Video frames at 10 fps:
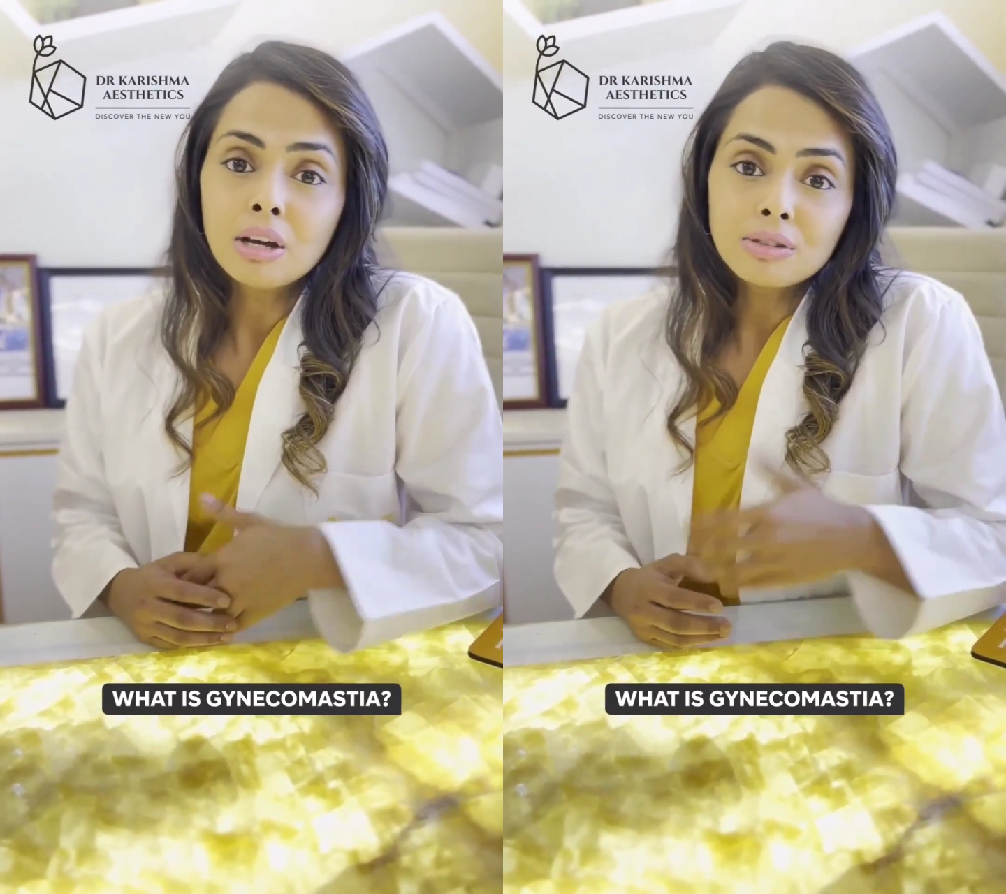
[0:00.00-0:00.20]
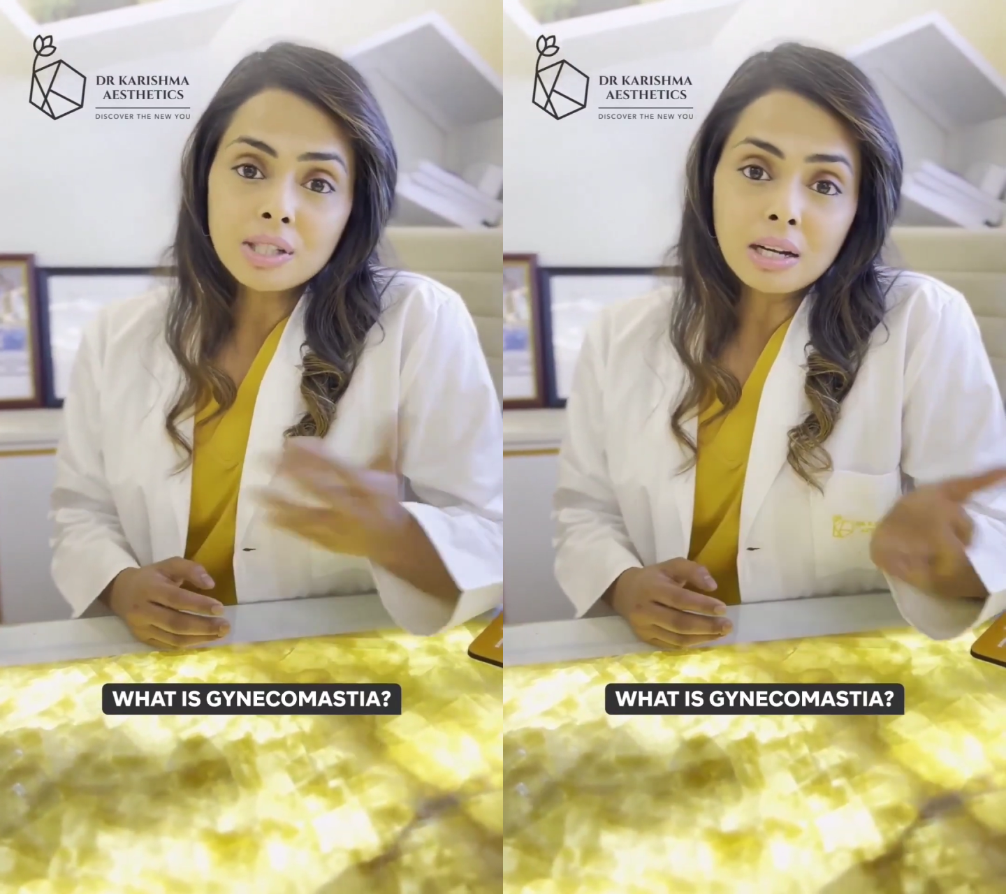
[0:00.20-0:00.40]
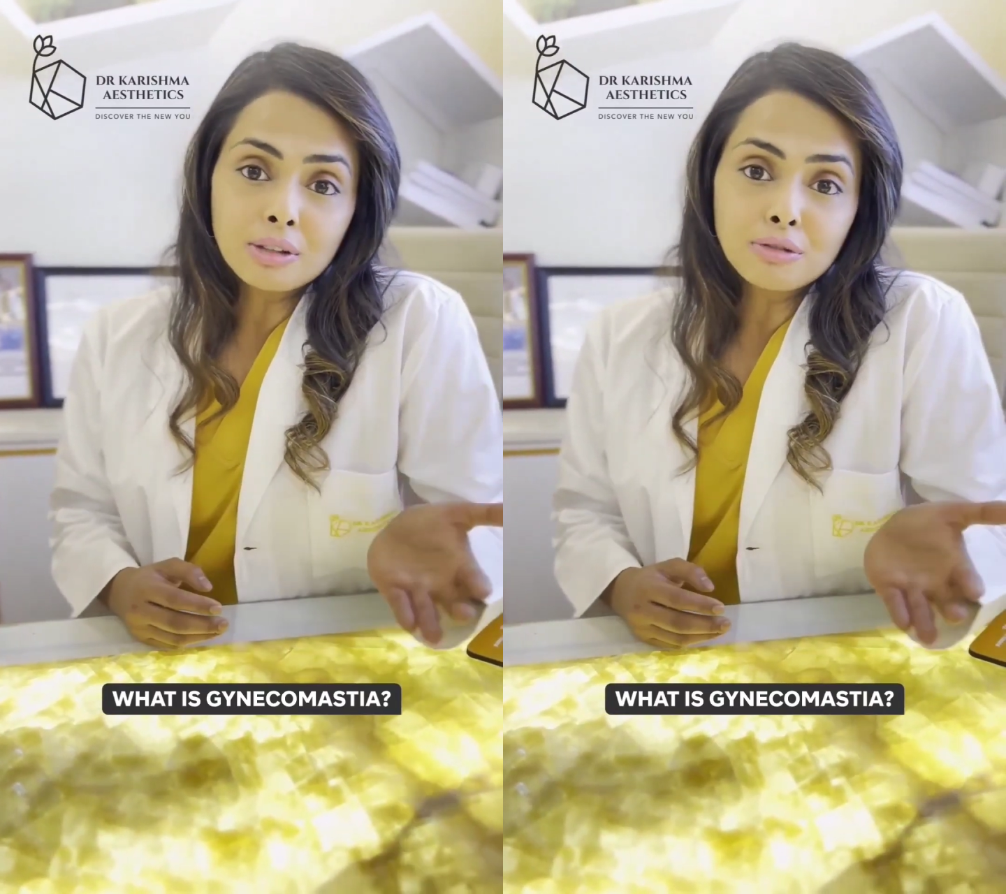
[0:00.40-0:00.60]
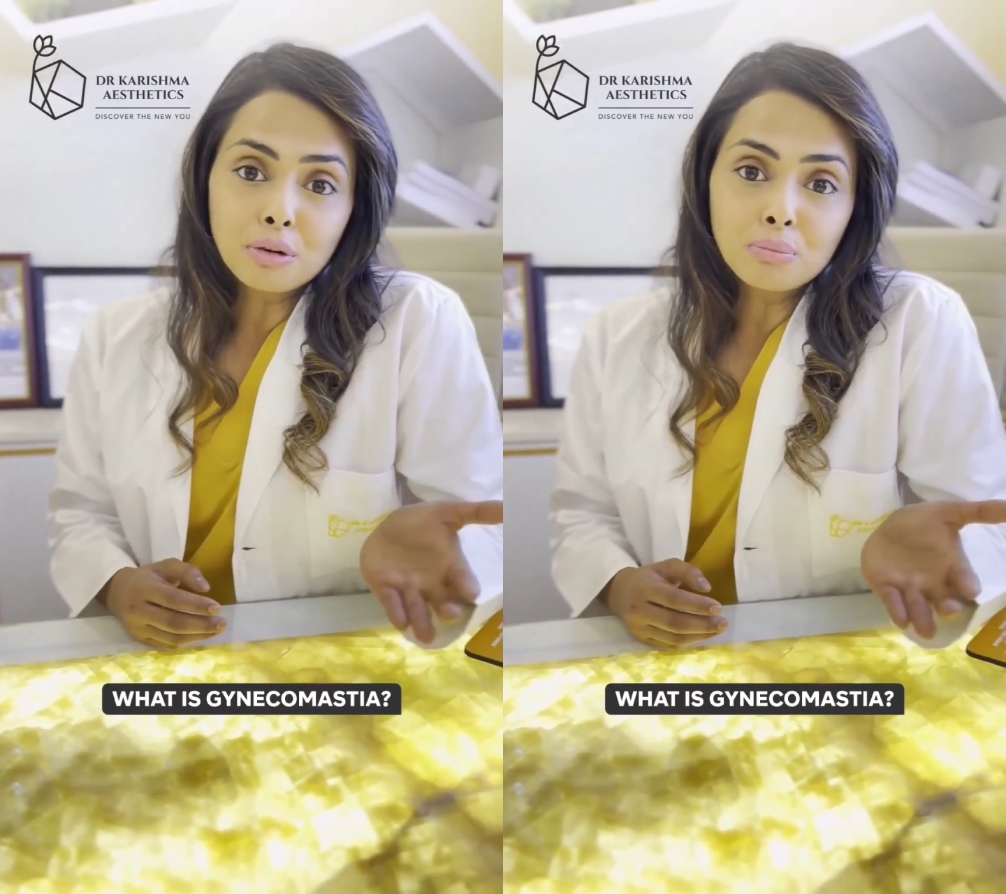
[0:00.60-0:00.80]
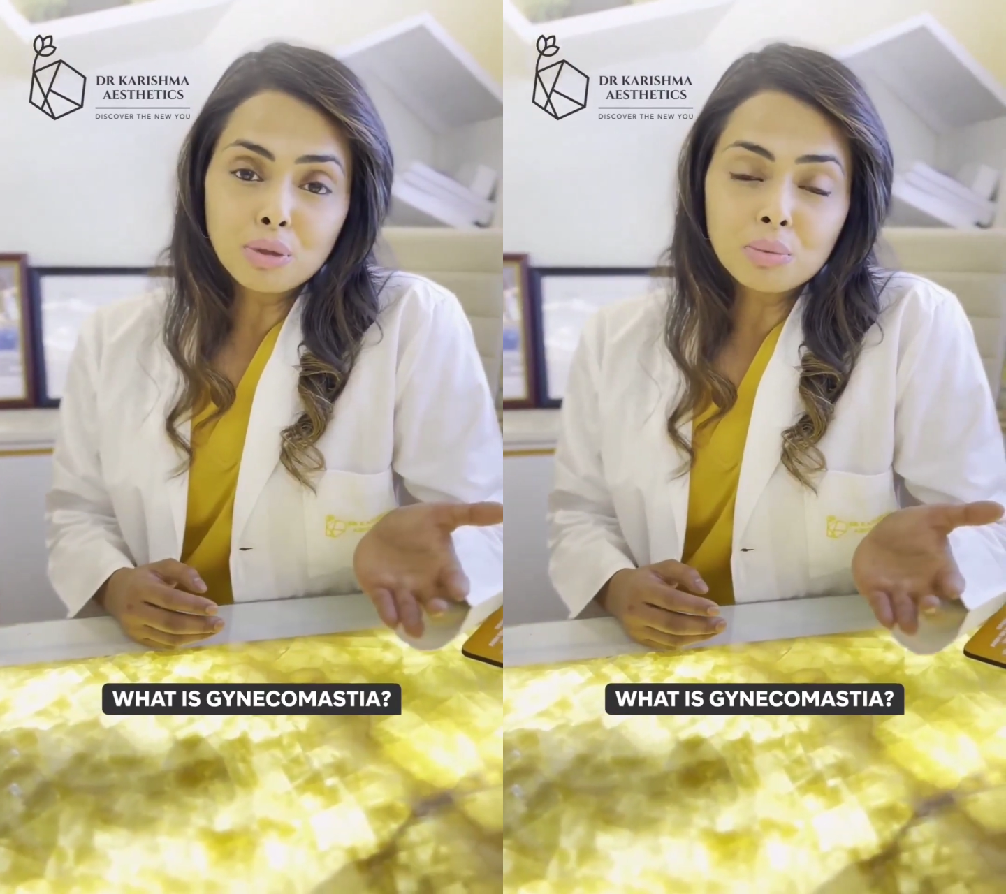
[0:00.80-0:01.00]
starting
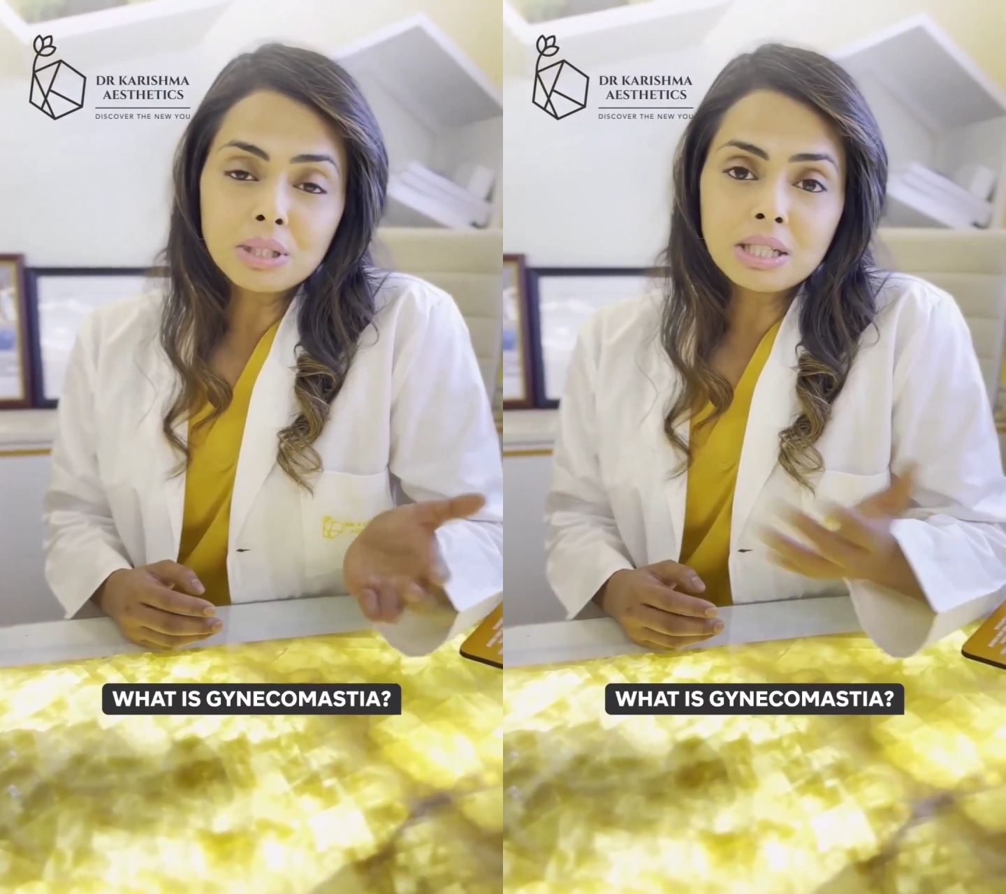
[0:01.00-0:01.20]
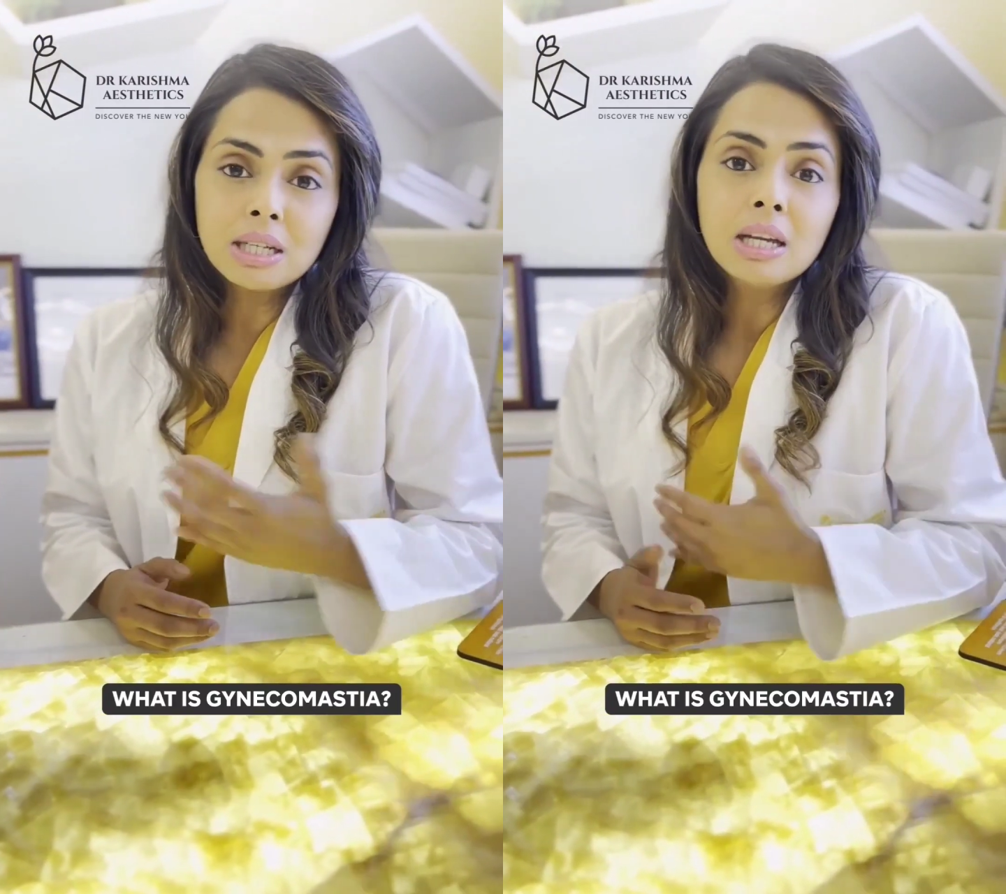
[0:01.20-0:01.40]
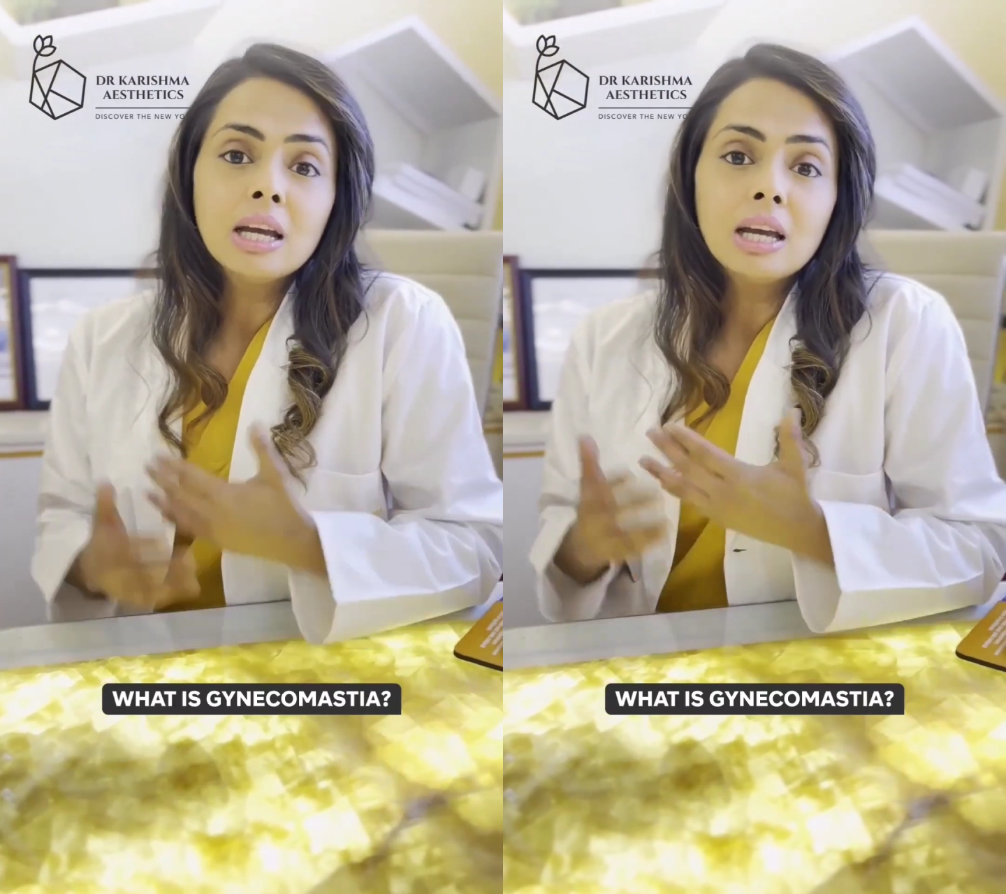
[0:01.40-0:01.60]
from puberty